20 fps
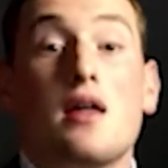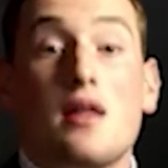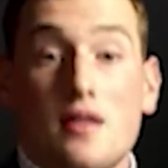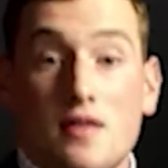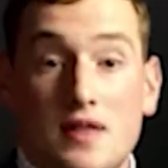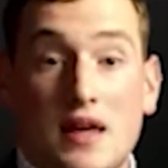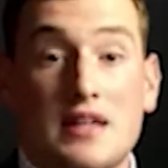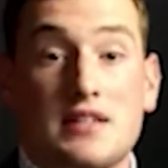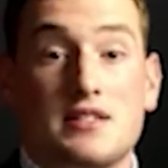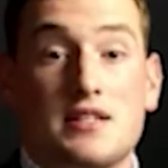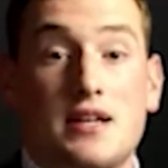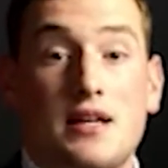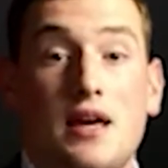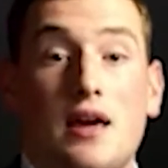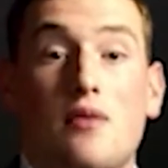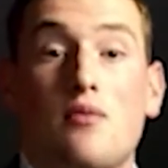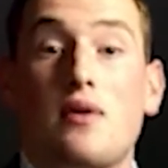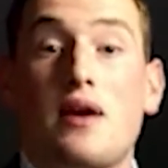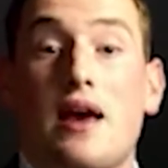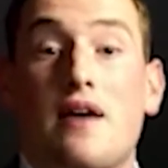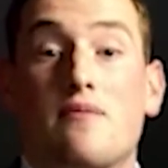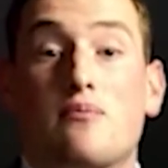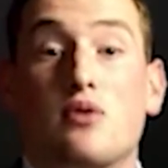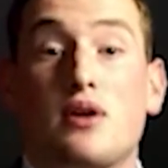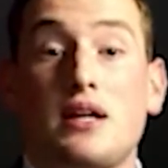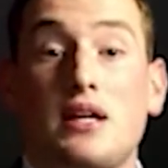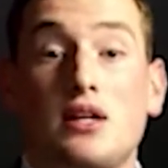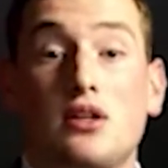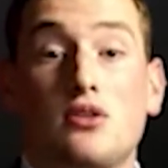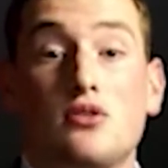Thanks, Nick. And we have
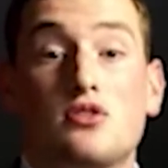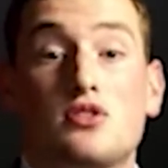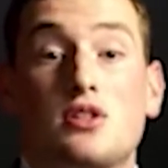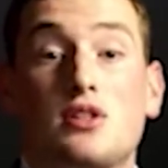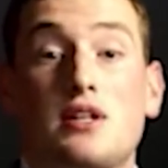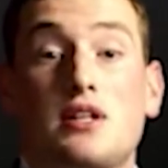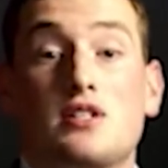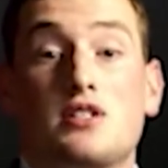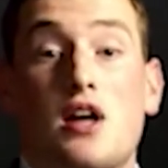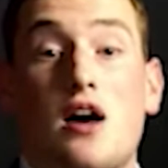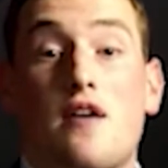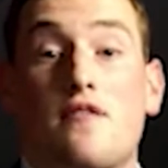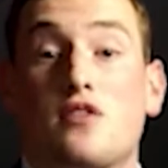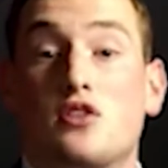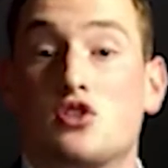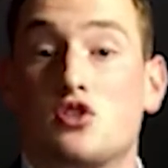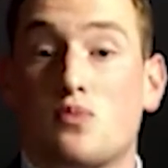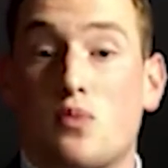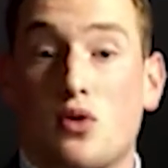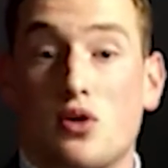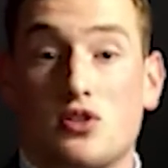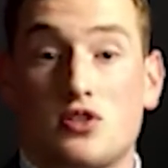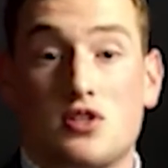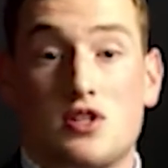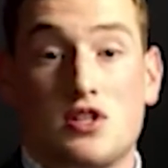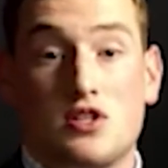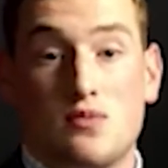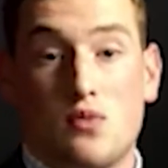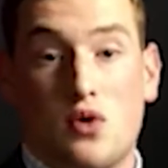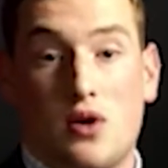breaking news to lead us off in sports
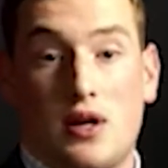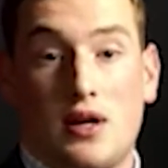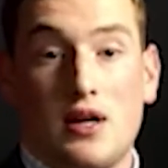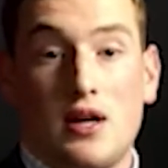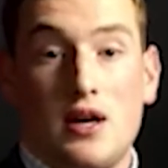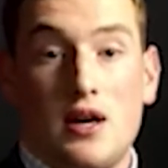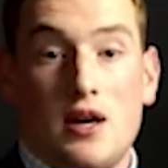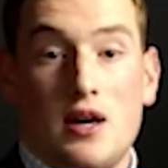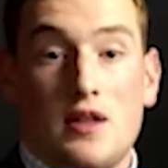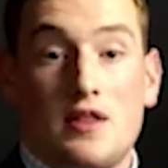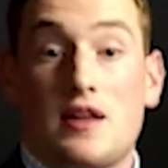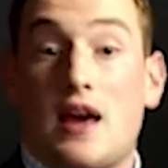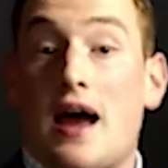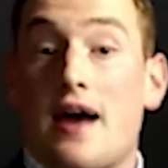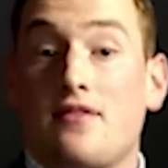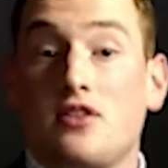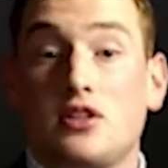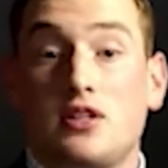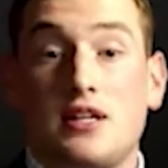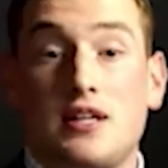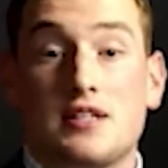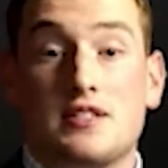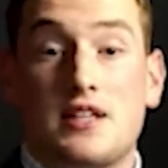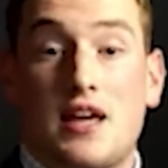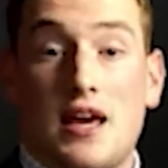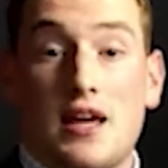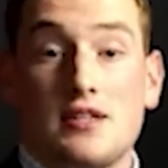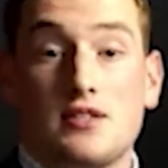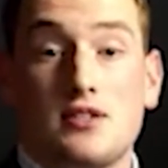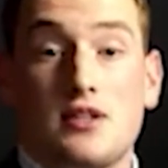this morning. The Ivy League is
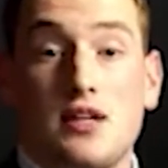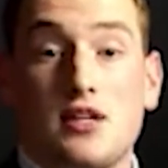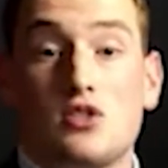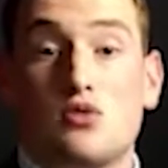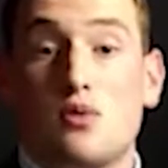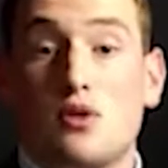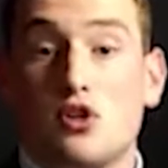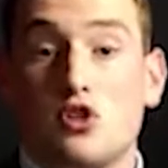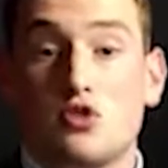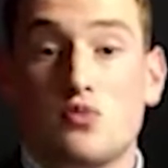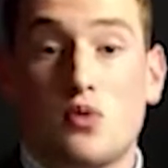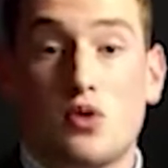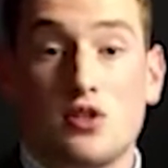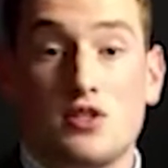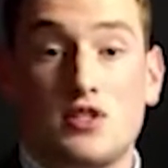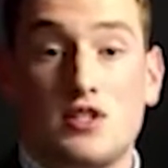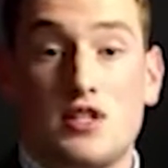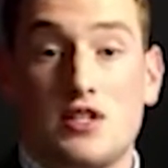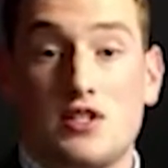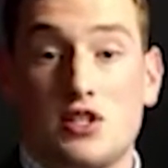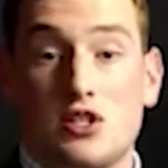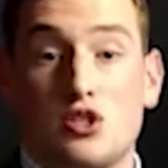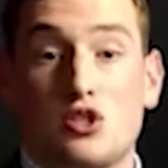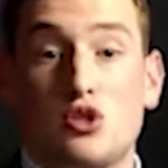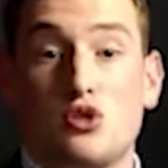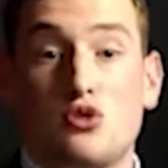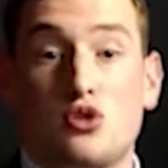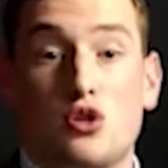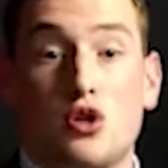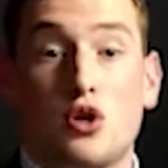canceling its winter sports season due
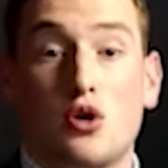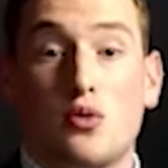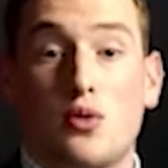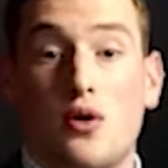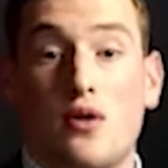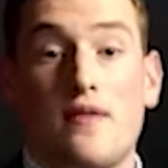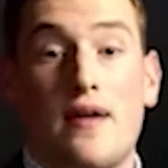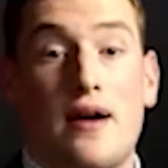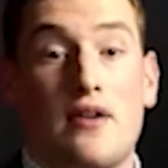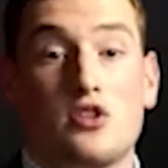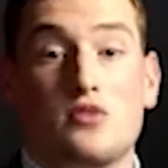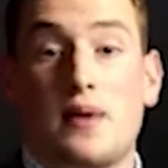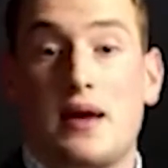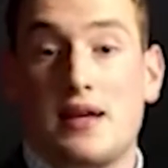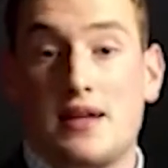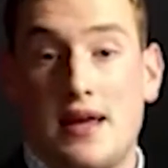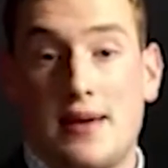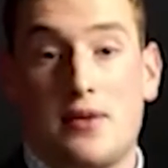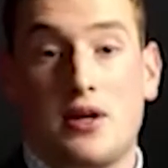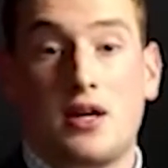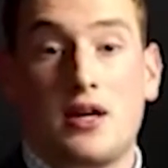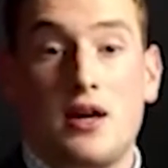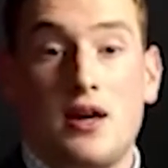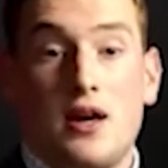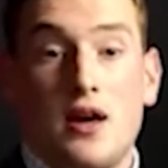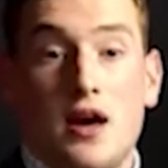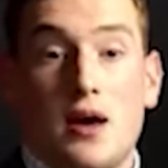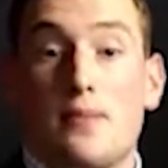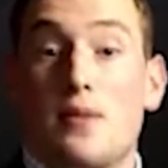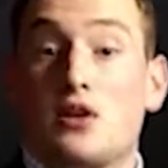to the coronavirus pandemic,
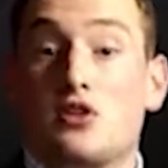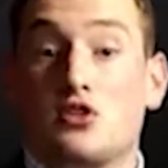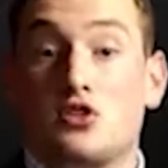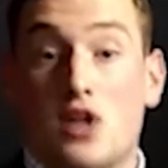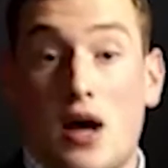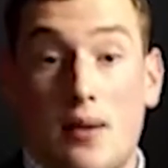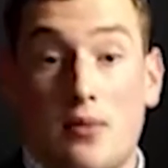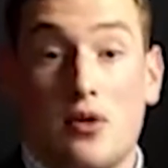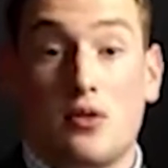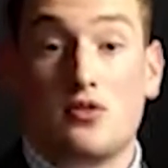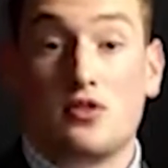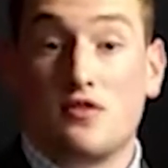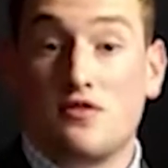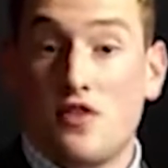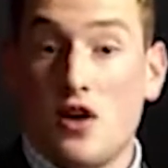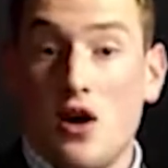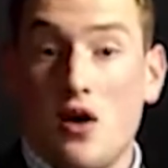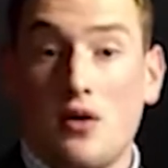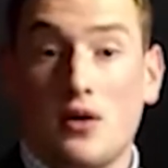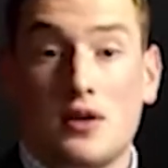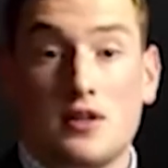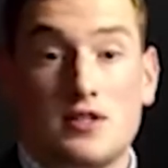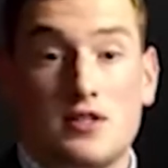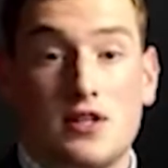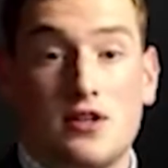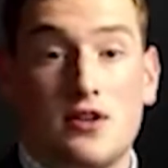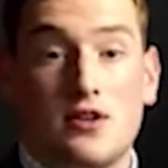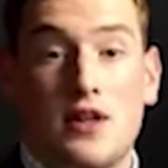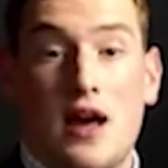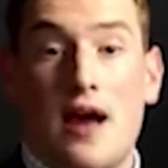a major domino to fall
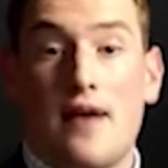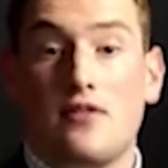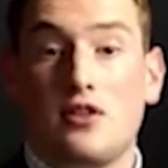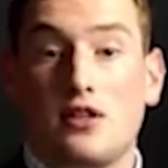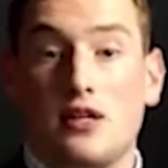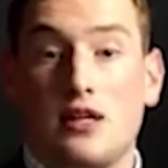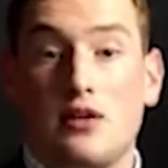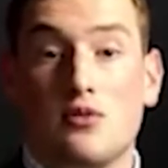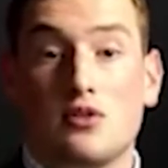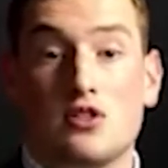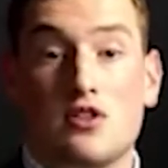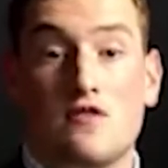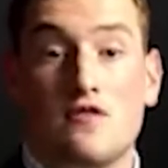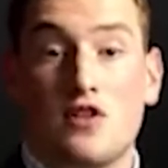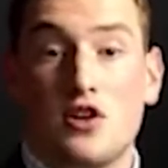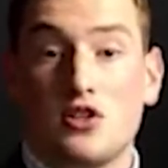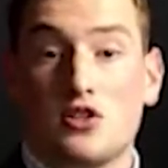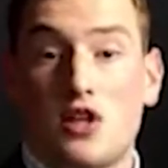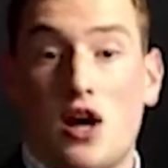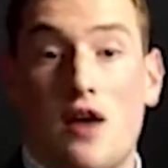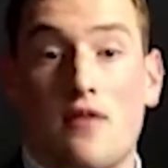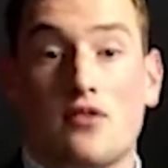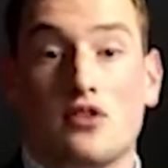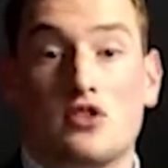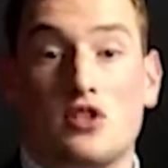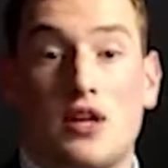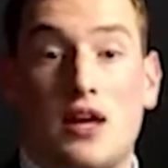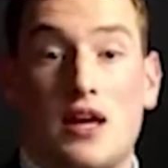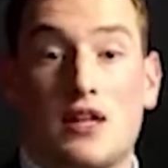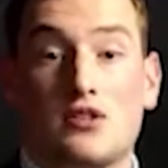considering the Ivy League was the first conference to
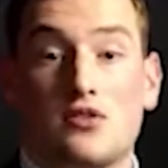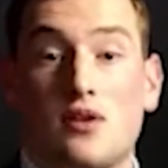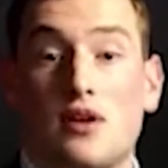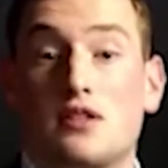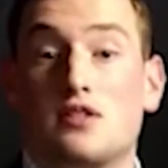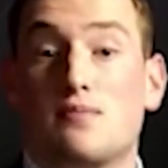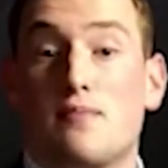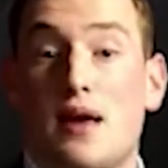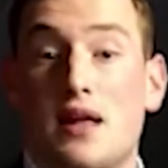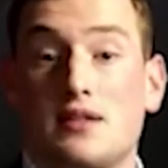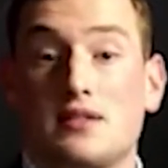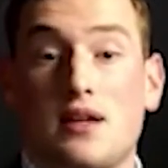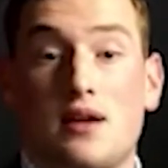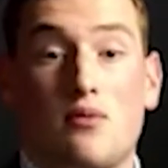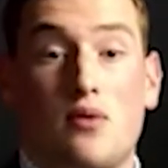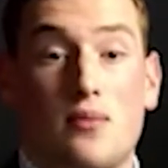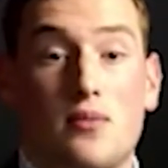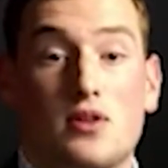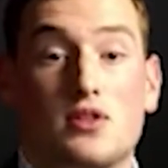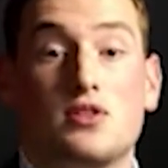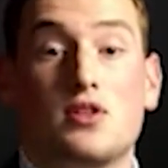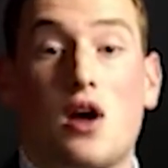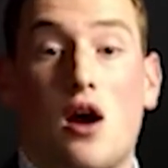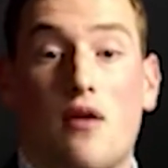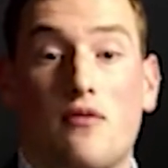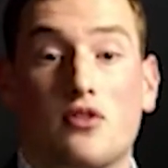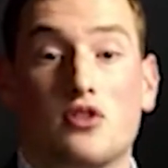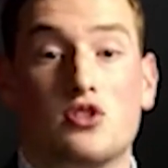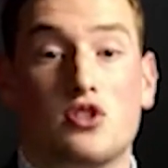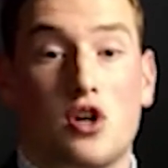cancel its men's and women's
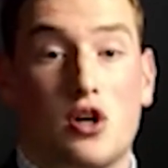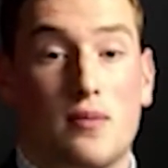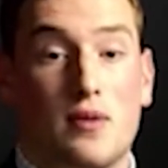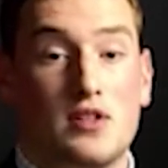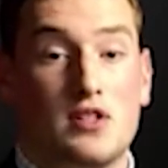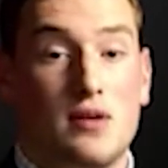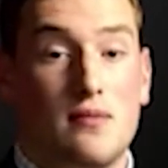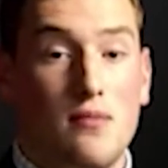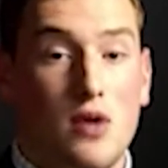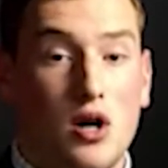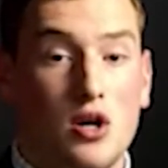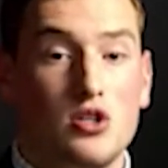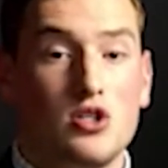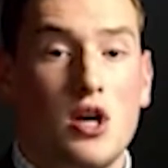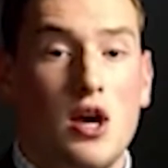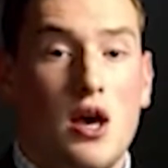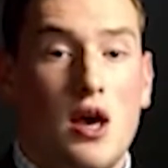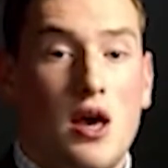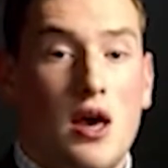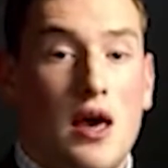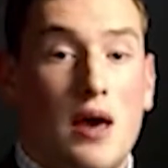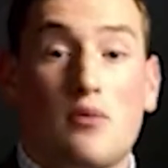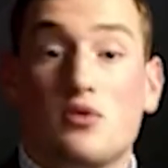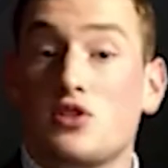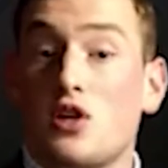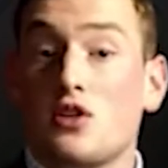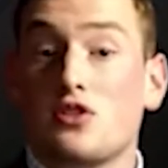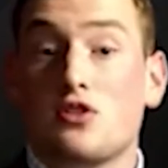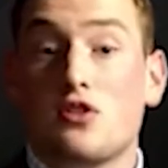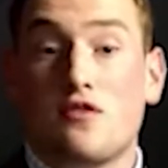conference tournaments in March and was
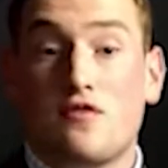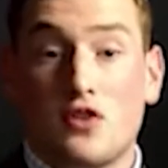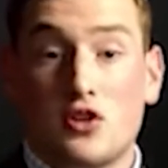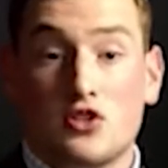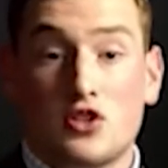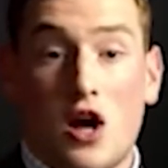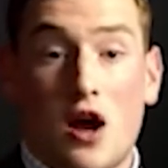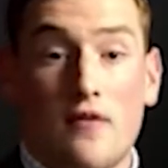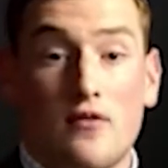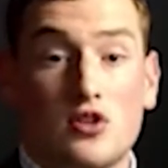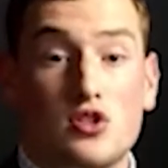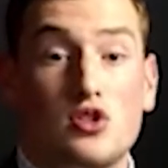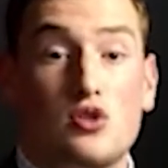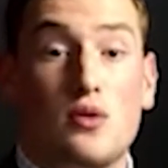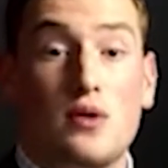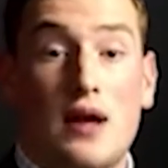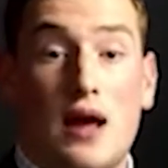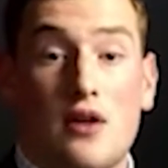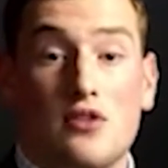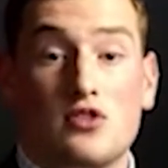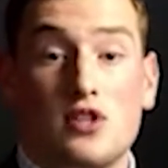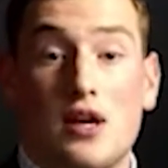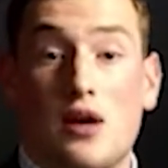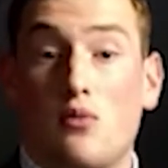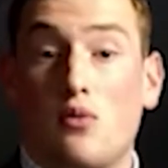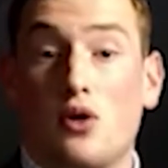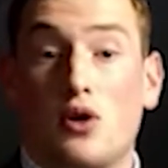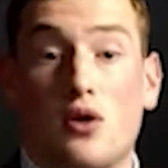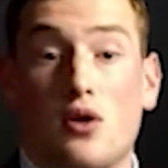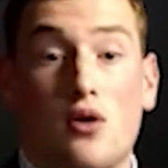also the first conference to announce it
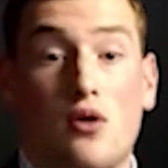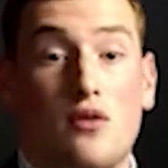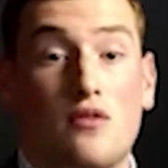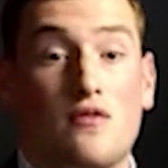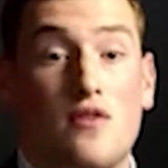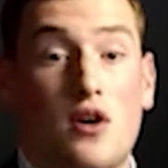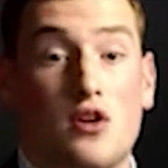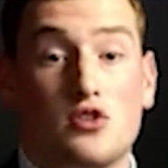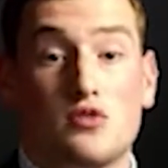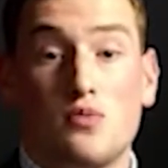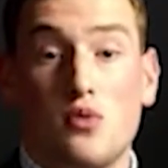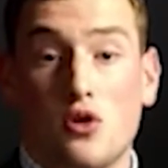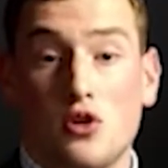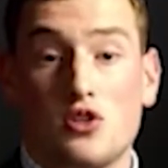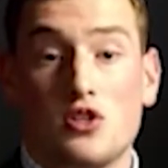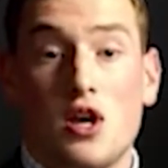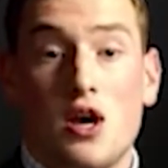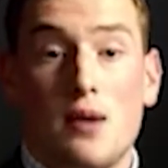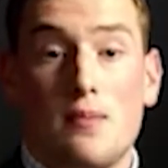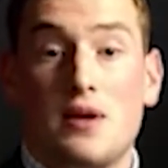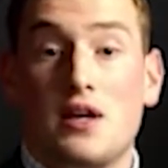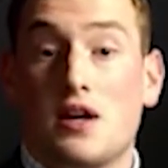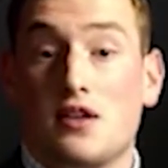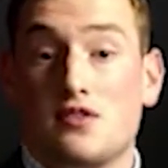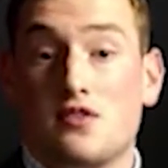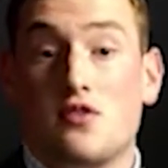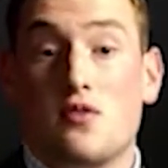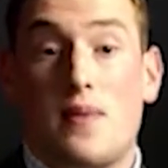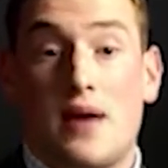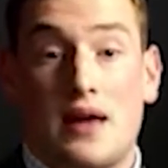wouldn't hold fall sports because of
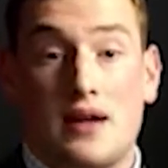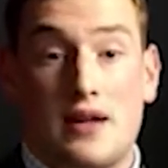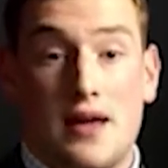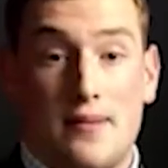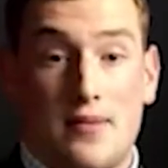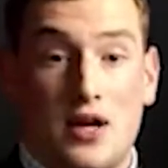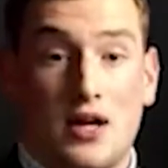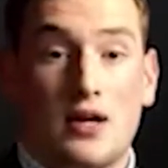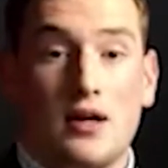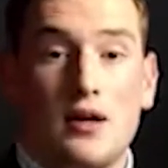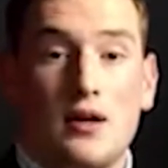the pandemic.